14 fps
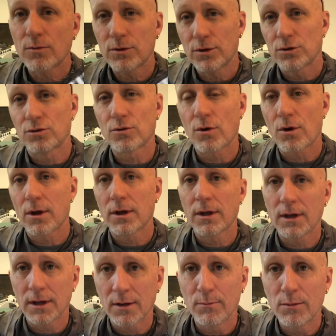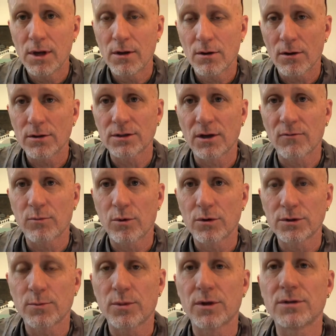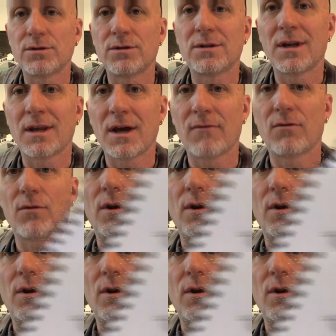when you're drawing in a mirror, self-portrait, because you tend to have your